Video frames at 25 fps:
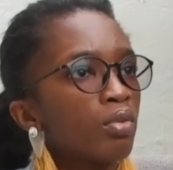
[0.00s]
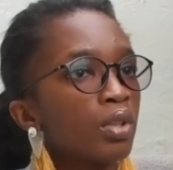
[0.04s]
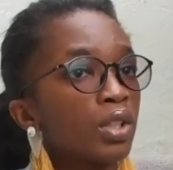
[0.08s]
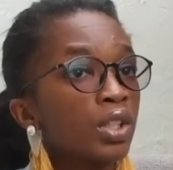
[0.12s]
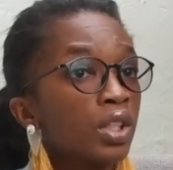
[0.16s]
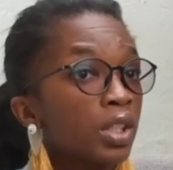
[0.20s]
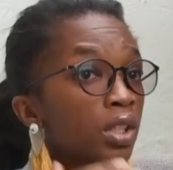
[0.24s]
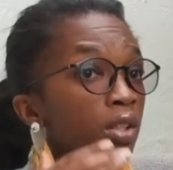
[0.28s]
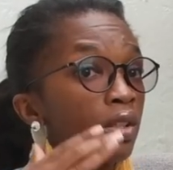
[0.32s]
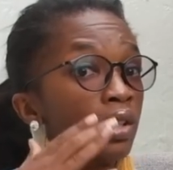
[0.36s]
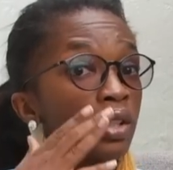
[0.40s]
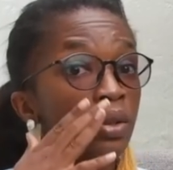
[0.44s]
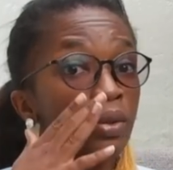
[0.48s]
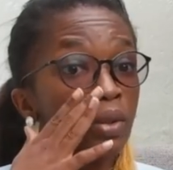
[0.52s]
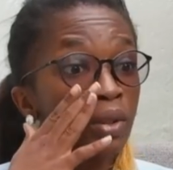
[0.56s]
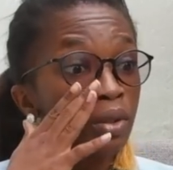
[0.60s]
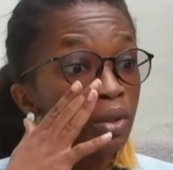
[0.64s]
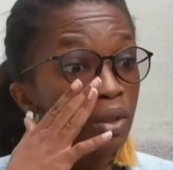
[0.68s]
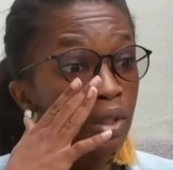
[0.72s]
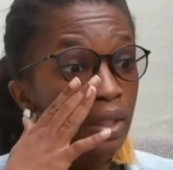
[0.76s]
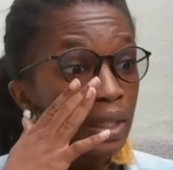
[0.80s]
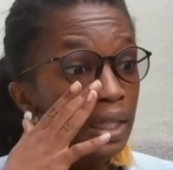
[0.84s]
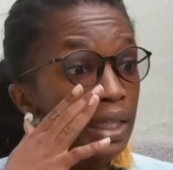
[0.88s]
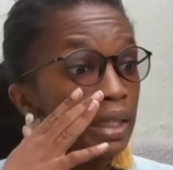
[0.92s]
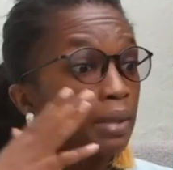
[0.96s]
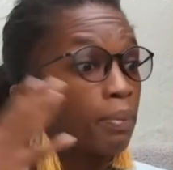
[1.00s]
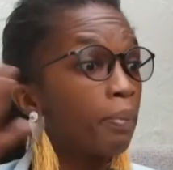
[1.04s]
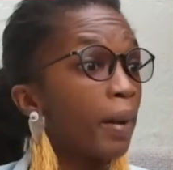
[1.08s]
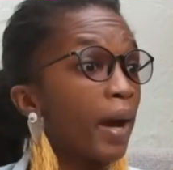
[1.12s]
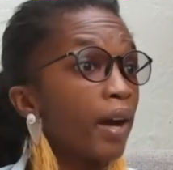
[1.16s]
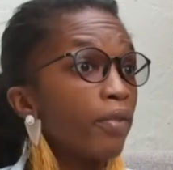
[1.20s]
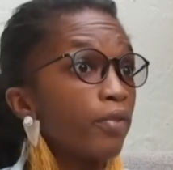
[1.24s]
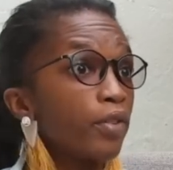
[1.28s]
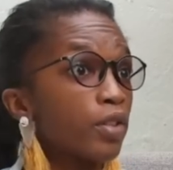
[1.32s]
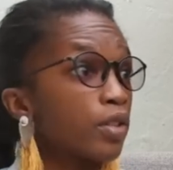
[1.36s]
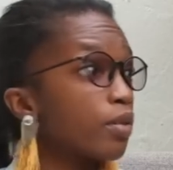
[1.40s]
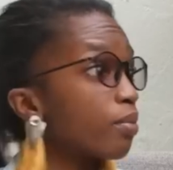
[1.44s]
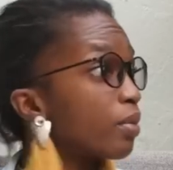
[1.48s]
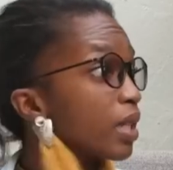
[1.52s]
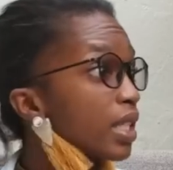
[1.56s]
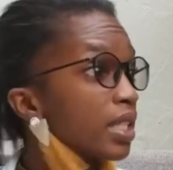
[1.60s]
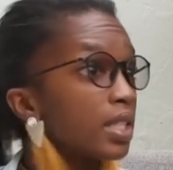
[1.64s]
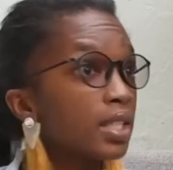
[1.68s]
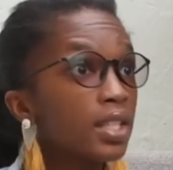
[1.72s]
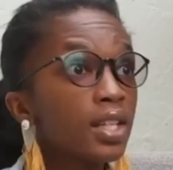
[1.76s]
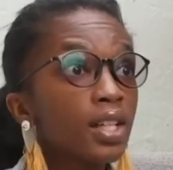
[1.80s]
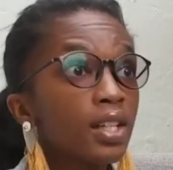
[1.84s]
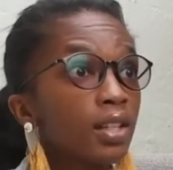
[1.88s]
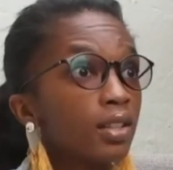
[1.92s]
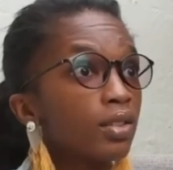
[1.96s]
Which, it baffles me
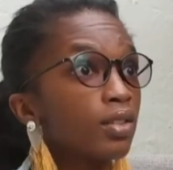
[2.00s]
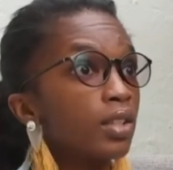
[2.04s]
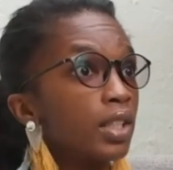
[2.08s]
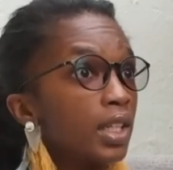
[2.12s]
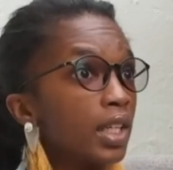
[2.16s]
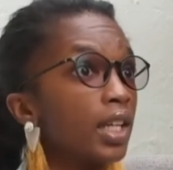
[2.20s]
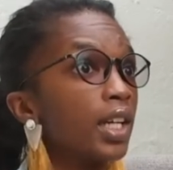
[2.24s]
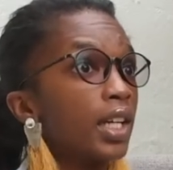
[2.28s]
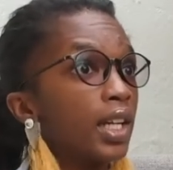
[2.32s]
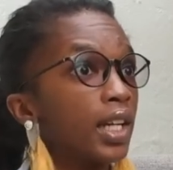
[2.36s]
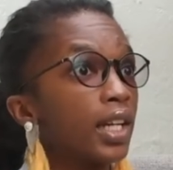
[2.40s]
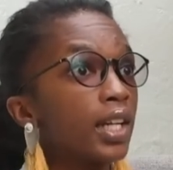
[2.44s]
still today.